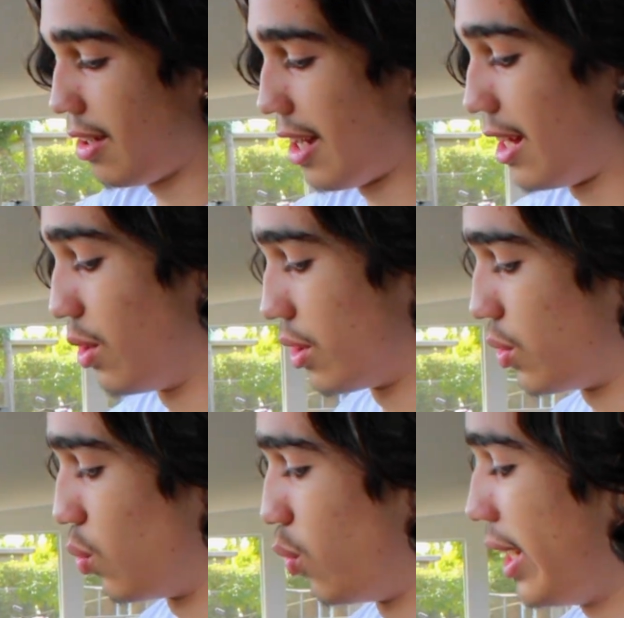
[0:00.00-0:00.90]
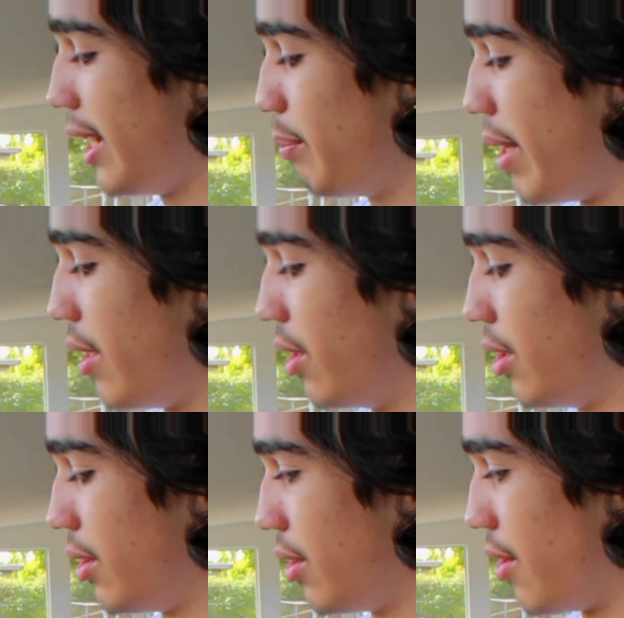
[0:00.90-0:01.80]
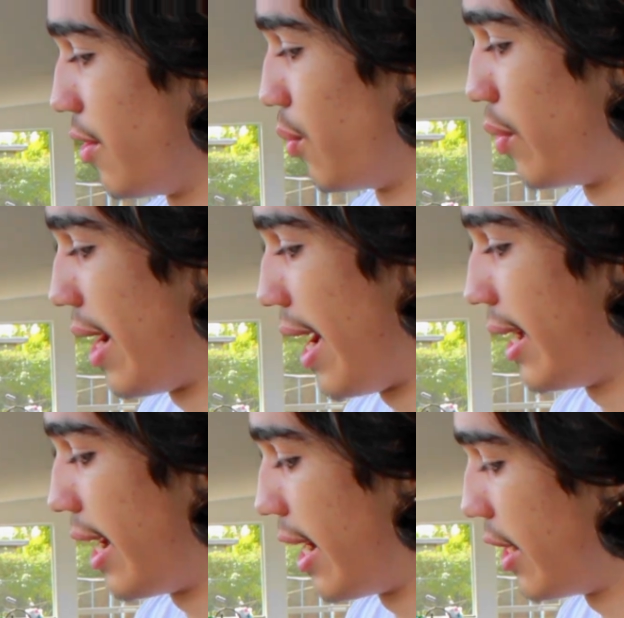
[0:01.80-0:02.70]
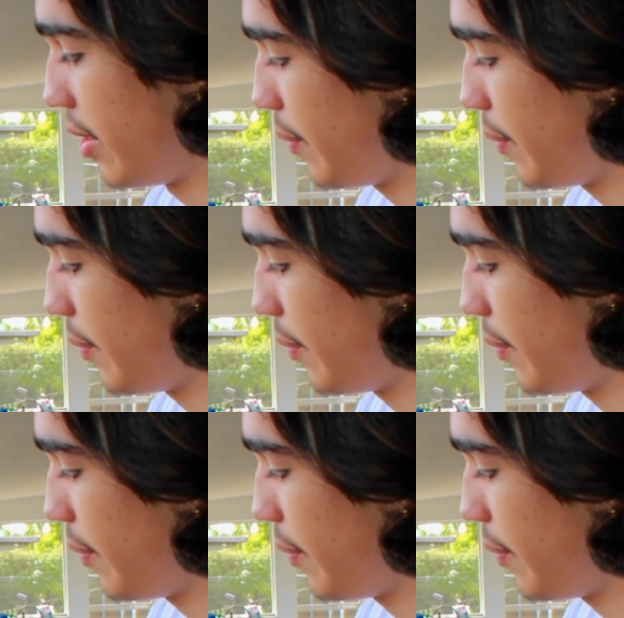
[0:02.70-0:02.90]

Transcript: It looks way better than what I have.